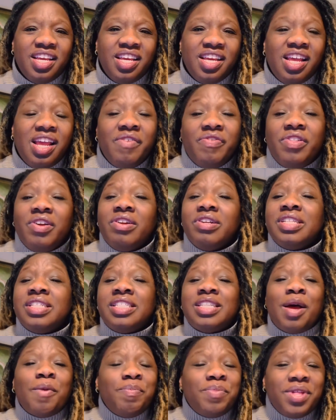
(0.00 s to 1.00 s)
If there's
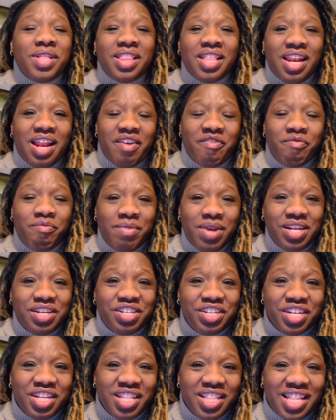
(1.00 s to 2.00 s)
something that I've
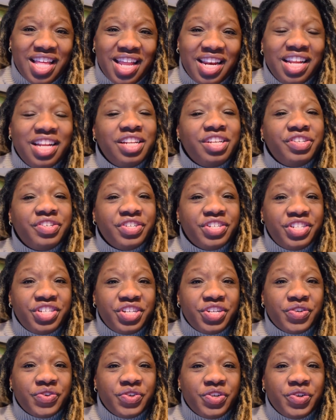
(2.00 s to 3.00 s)
mentioned that
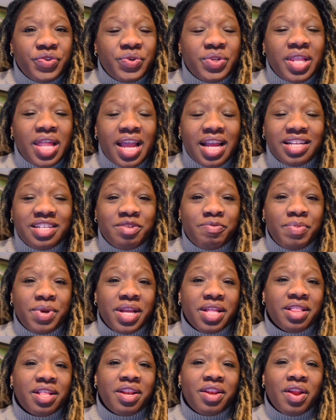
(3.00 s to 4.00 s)
interests you and you would like to be
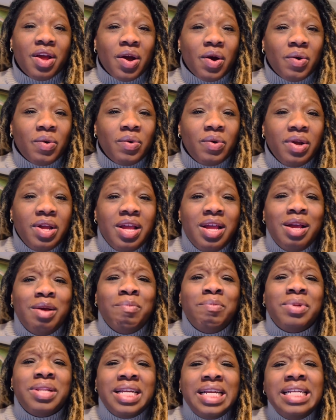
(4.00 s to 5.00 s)
in the know,
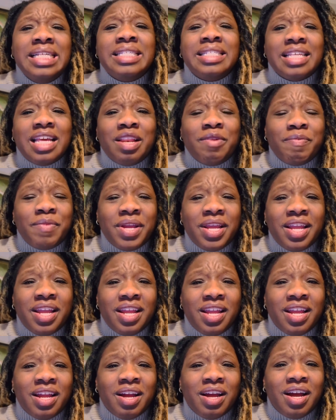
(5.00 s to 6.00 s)
please send
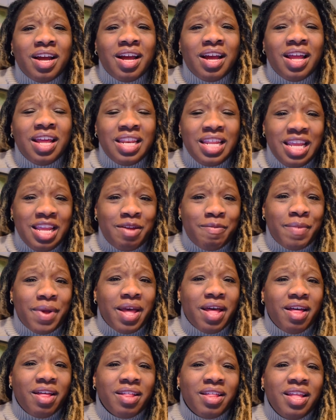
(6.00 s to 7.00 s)
me an
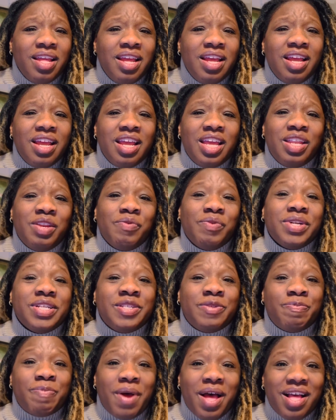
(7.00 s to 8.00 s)
email in
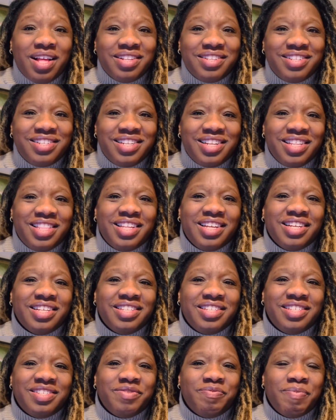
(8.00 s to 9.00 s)
response to
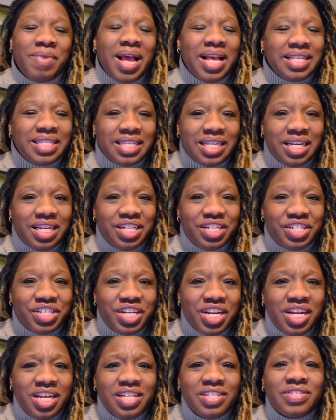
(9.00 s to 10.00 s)
this message
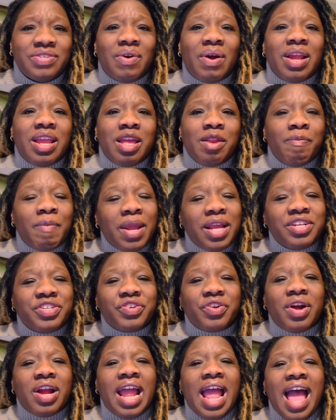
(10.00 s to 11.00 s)
so I can make
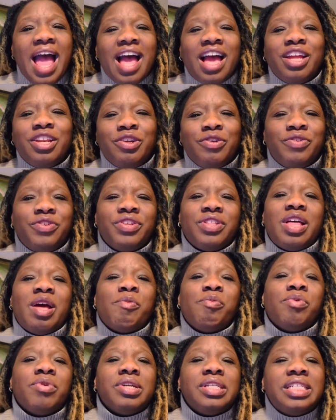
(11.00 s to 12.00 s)
sure I add you to
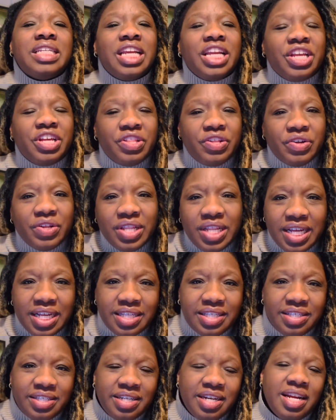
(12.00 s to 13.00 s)
that particular
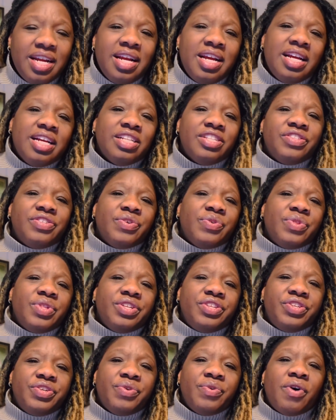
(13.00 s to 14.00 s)
list and so
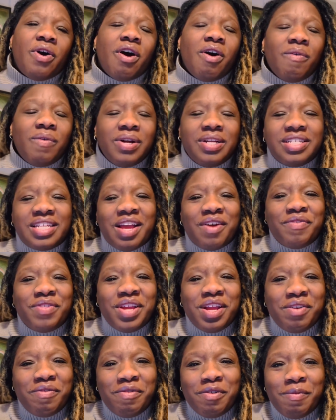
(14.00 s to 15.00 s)
that you always have
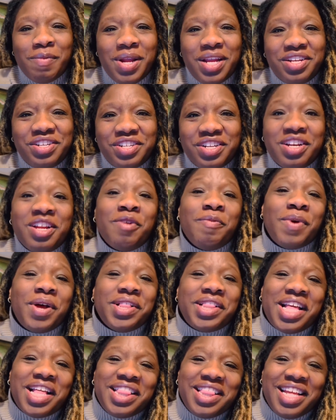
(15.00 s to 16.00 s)
the information
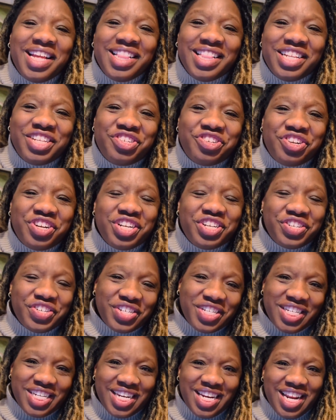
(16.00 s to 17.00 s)
about that thing that you're
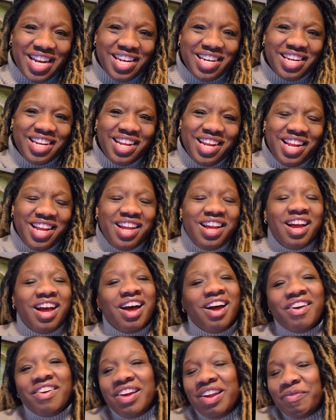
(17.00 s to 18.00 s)
interested in.
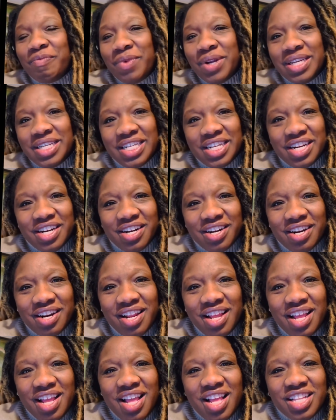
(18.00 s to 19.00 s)
All right, my dear,
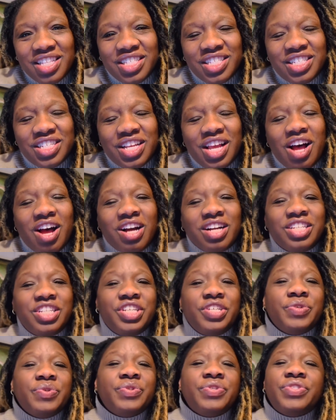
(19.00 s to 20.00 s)
talk
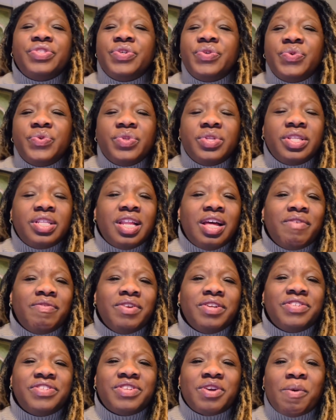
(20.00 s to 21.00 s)
to you soon. Love
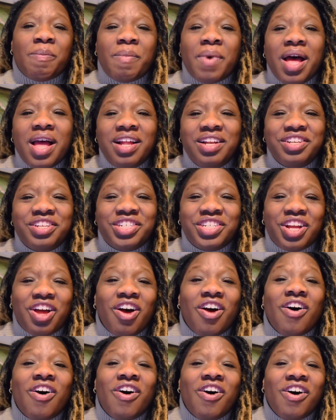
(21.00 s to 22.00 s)
you so much.
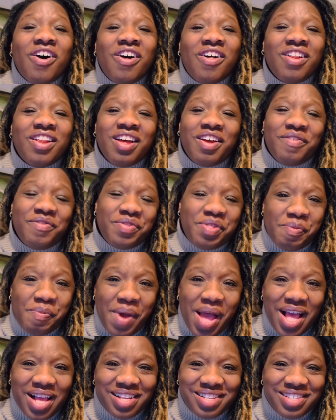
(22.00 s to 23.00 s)
All of the
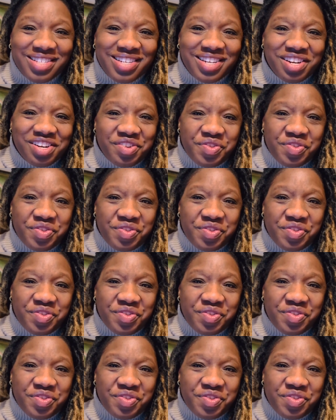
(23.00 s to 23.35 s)
best.